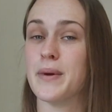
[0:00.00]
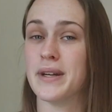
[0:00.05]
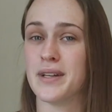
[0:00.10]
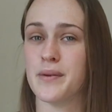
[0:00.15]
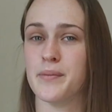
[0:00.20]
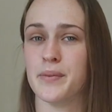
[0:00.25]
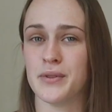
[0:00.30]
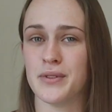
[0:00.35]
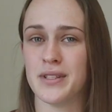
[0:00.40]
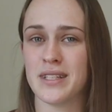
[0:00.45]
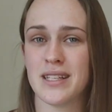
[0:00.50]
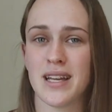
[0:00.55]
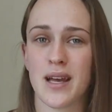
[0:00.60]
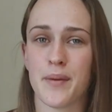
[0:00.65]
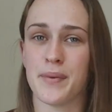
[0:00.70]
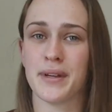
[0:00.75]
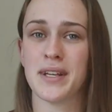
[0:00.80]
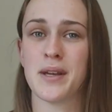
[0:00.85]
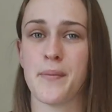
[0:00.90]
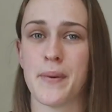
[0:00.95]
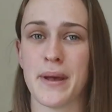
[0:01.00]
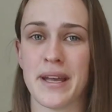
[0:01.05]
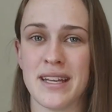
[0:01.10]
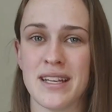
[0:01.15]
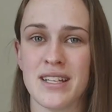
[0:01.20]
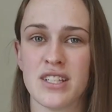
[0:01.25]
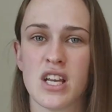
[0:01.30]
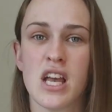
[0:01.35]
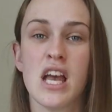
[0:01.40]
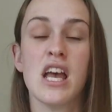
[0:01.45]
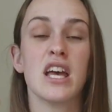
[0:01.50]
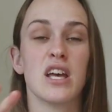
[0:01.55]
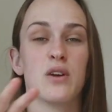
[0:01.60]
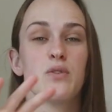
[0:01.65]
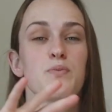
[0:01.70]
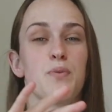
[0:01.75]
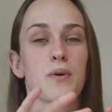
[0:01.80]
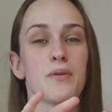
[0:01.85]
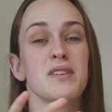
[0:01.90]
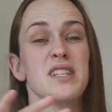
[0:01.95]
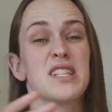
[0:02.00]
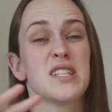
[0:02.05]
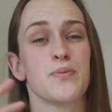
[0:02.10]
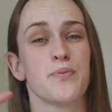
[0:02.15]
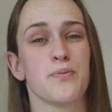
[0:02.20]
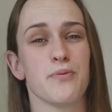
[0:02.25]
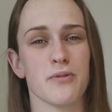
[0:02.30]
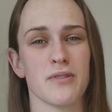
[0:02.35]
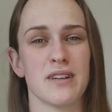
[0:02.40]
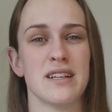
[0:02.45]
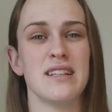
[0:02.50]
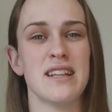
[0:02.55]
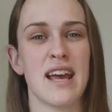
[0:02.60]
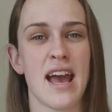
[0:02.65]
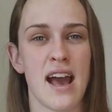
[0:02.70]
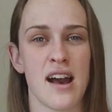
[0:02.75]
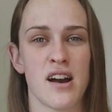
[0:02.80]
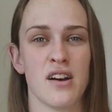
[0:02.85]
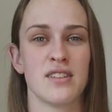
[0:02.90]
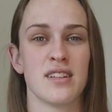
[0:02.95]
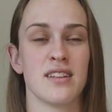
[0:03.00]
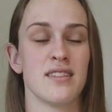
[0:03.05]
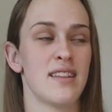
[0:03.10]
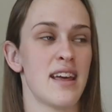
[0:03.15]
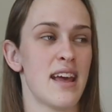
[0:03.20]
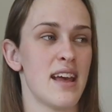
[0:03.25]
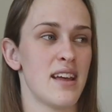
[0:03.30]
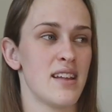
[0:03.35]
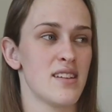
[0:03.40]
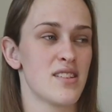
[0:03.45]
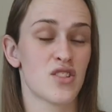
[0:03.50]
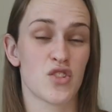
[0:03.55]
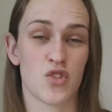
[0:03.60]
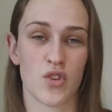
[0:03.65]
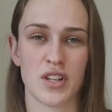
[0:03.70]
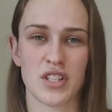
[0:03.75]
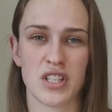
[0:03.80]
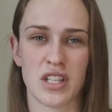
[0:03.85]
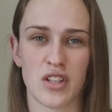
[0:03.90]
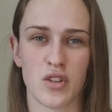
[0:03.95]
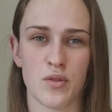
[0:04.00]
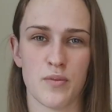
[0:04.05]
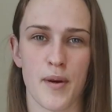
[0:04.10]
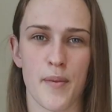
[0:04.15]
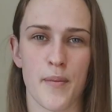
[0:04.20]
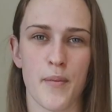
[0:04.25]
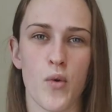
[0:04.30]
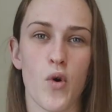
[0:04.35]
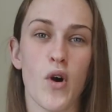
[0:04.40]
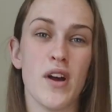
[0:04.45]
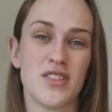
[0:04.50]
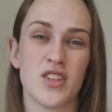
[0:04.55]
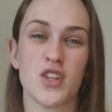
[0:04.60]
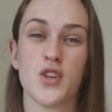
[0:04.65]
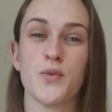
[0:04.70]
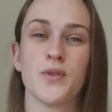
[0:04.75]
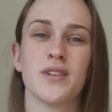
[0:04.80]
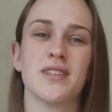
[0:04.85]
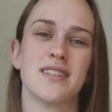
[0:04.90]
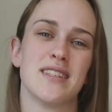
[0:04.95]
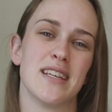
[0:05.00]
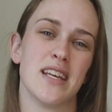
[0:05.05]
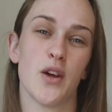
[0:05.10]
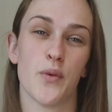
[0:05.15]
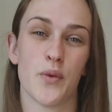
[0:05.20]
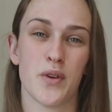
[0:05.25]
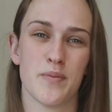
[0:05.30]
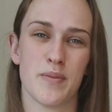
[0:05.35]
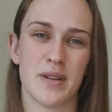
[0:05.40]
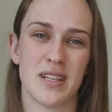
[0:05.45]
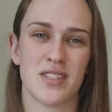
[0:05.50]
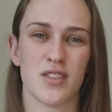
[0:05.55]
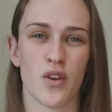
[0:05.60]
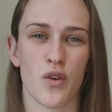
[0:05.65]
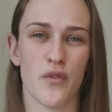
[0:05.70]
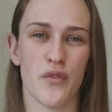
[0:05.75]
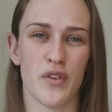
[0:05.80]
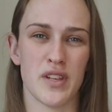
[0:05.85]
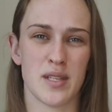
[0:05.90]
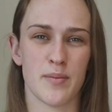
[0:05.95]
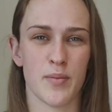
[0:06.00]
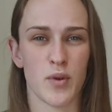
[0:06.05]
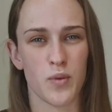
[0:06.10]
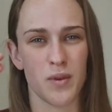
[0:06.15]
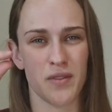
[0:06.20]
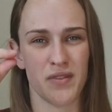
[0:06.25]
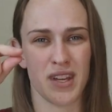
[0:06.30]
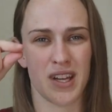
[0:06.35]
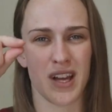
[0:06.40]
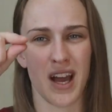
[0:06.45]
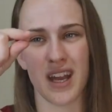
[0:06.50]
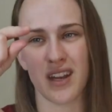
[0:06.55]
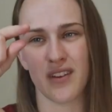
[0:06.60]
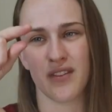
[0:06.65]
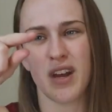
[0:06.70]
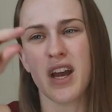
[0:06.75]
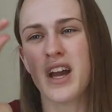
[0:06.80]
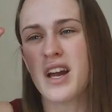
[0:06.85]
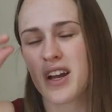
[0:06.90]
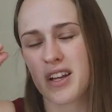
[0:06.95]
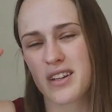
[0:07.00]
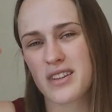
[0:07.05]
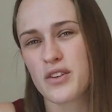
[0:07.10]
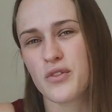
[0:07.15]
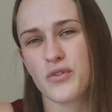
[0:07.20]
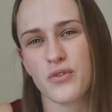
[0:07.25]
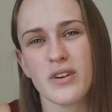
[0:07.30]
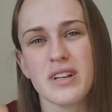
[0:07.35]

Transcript: a bigger booty, a bigger peach, it would probably spread out that scrunch a little bit more, and so you wouldn't see it, it wouldn't be so visible with the kind of the